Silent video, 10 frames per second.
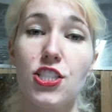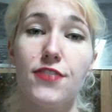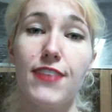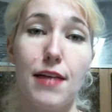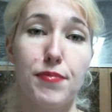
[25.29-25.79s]
of
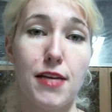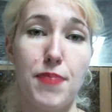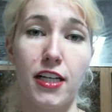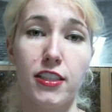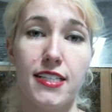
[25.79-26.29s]
gameplay
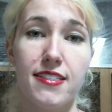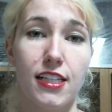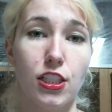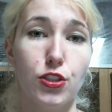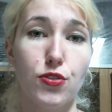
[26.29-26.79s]
penalties
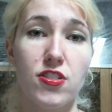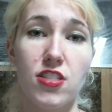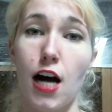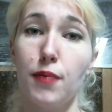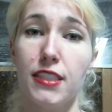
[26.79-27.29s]
include
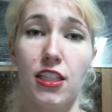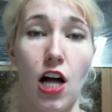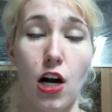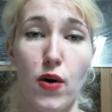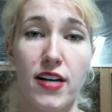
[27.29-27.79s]
stopped and
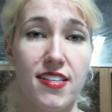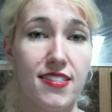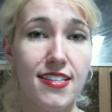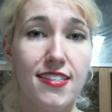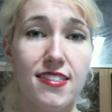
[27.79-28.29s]
clockwise
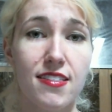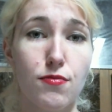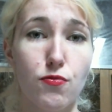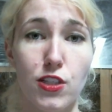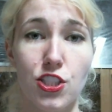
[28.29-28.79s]
assists,
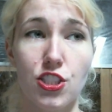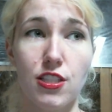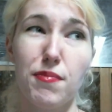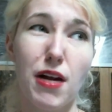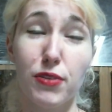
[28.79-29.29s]
which I'm
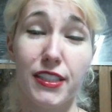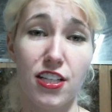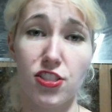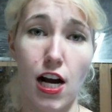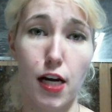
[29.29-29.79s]
not really going
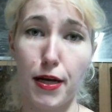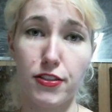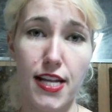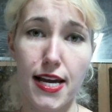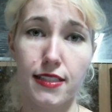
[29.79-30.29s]
to talk about
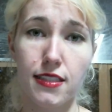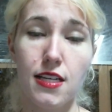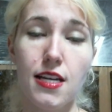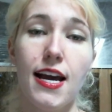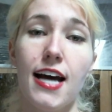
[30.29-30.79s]
today,
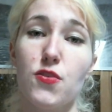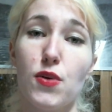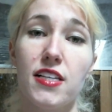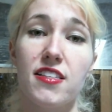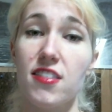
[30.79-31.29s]
as well
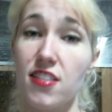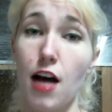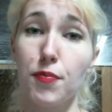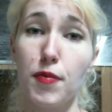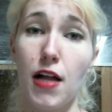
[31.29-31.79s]
as
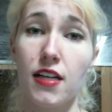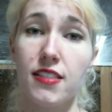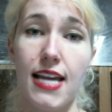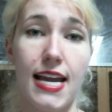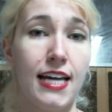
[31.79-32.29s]
stopped blocks
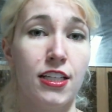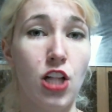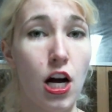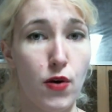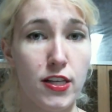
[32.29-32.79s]
and
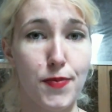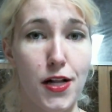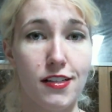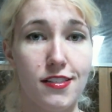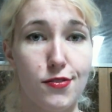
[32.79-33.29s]
clockwise
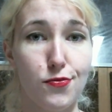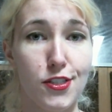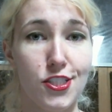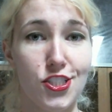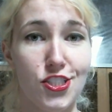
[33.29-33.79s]
blocks,
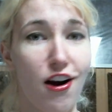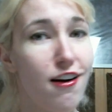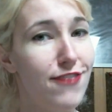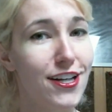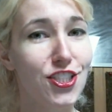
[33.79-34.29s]
which are
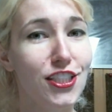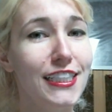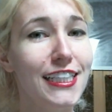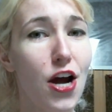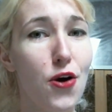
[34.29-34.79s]
affectionately
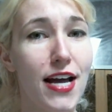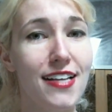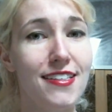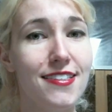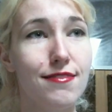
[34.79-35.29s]
known
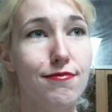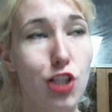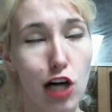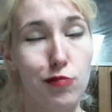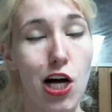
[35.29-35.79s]
as
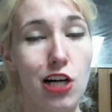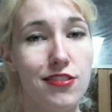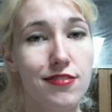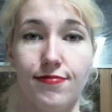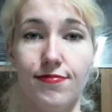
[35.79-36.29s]
clock blocks.